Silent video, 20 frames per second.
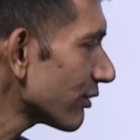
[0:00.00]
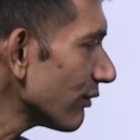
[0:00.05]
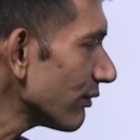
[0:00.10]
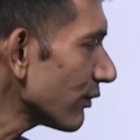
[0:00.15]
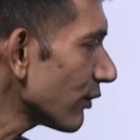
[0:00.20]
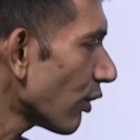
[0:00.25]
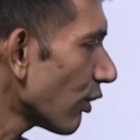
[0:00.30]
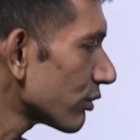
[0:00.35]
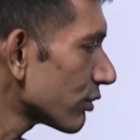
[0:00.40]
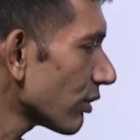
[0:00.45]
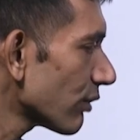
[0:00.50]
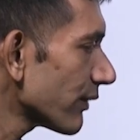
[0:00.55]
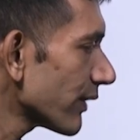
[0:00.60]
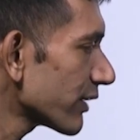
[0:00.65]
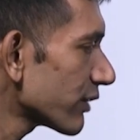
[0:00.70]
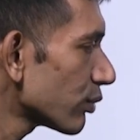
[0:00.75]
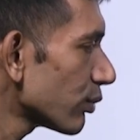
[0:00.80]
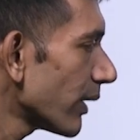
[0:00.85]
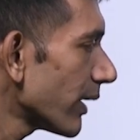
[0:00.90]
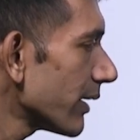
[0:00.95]
of cos of
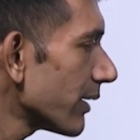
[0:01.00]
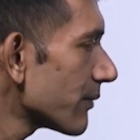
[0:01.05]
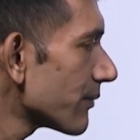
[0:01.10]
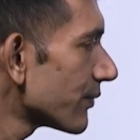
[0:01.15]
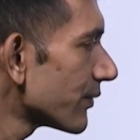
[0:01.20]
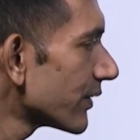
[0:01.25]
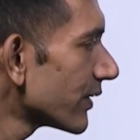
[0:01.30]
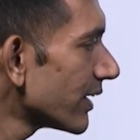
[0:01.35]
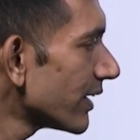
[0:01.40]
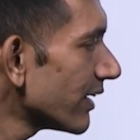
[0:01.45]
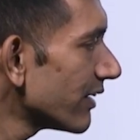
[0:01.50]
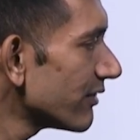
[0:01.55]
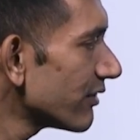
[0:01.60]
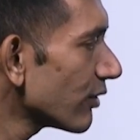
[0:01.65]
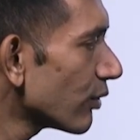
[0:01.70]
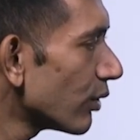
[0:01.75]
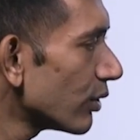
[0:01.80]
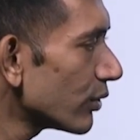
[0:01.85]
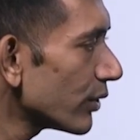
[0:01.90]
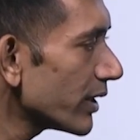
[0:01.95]
xy is
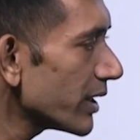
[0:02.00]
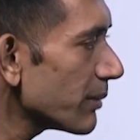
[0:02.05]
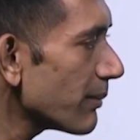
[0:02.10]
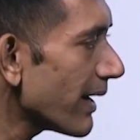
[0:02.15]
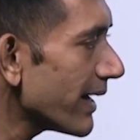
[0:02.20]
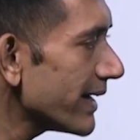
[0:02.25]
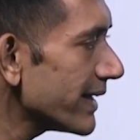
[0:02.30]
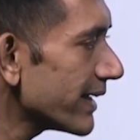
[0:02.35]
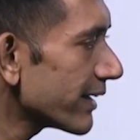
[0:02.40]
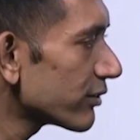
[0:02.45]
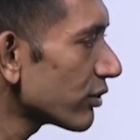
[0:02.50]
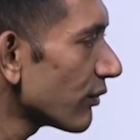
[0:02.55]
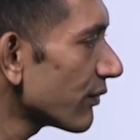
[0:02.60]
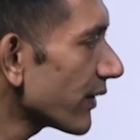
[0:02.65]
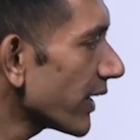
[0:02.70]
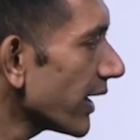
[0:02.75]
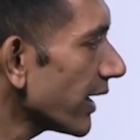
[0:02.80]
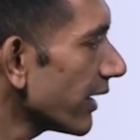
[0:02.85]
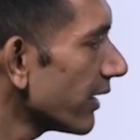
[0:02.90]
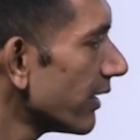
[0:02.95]
equal to d by dx of
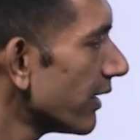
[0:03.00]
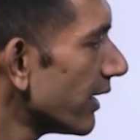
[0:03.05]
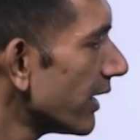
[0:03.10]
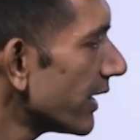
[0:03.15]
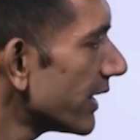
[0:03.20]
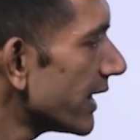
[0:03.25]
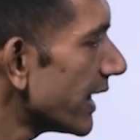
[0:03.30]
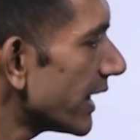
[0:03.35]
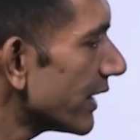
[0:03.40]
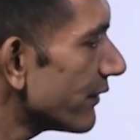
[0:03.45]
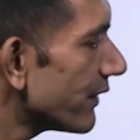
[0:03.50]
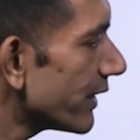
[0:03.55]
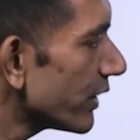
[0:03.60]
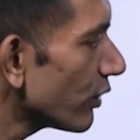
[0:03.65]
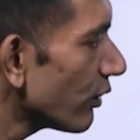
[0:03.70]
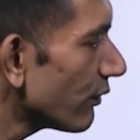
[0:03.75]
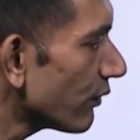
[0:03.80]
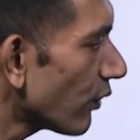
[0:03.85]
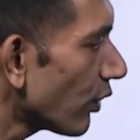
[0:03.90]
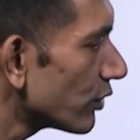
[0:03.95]
k. Derivative
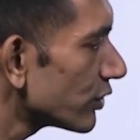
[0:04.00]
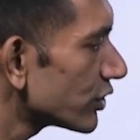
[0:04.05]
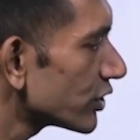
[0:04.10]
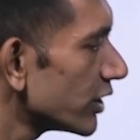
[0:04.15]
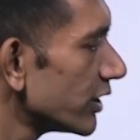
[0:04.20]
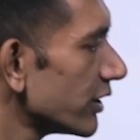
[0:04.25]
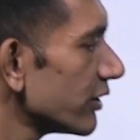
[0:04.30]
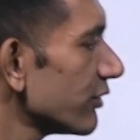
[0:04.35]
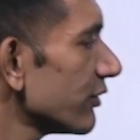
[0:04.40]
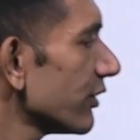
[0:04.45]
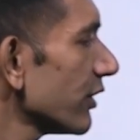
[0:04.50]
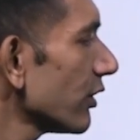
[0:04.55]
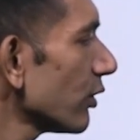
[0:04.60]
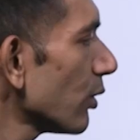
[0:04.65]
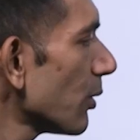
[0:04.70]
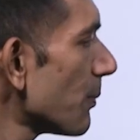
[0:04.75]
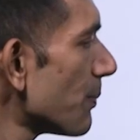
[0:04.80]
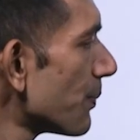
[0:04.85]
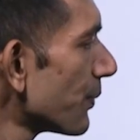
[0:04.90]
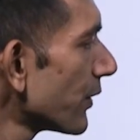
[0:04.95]
of constant is 0.
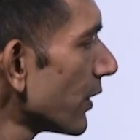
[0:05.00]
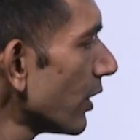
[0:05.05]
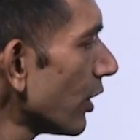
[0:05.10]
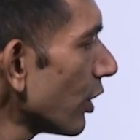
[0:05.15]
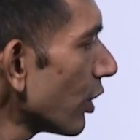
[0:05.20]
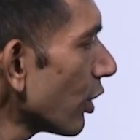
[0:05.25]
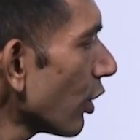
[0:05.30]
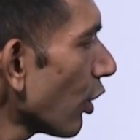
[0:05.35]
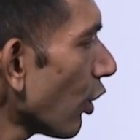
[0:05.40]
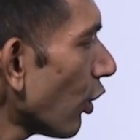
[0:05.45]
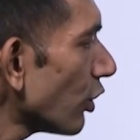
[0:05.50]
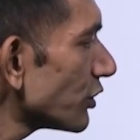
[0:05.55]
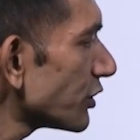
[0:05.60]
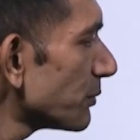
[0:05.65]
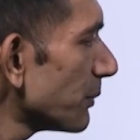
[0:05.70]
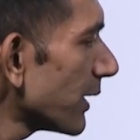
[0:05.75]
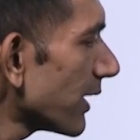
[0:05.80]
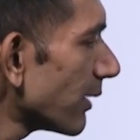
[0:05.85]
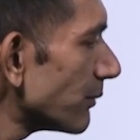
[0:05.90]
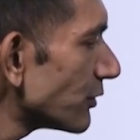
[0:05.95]
Cos
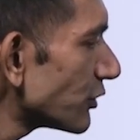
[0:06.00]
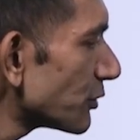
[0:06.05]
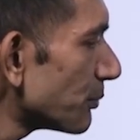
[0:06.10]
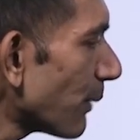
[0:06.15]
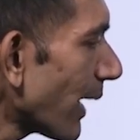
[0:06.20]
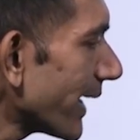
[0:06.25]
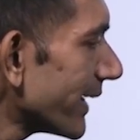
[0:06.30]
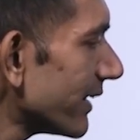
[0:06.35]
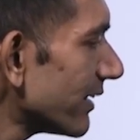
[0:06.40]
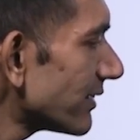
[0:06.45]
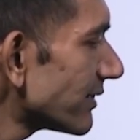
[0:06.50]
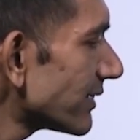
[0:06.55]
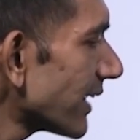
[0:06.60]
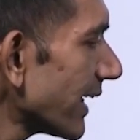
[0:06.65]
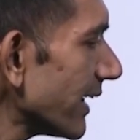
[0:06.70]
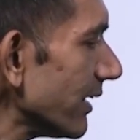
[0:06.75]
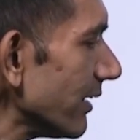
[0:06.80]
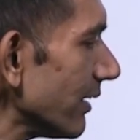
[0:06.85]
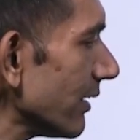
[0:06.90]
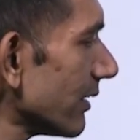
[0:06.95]
becomes minus
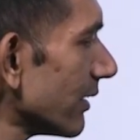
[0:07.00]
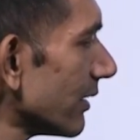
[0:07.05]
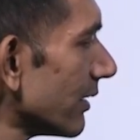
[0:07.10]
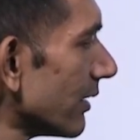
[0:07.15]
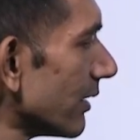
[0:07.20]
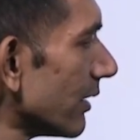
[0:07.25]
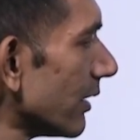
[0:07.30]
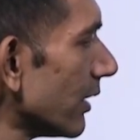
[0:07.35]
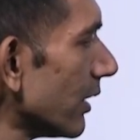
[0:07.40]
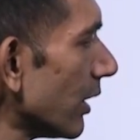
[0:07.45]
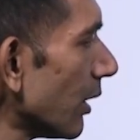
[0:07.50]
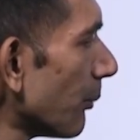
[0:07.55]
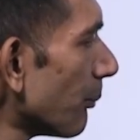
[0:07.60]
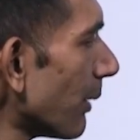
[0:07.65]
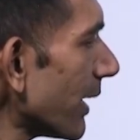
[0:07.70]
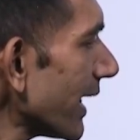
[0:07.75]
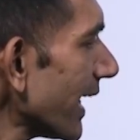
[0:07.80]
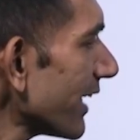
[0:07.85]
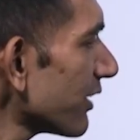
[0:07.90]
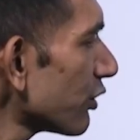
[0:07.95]
sign,
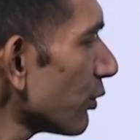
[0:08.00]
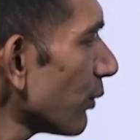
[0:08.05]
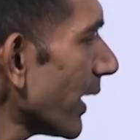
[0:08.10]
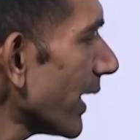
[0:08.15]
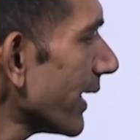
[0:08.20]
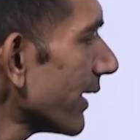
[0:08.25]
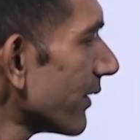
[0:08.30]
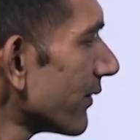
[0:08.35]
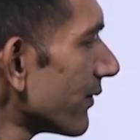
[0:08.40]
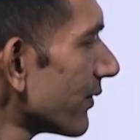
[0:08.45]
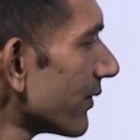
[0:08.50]
but xy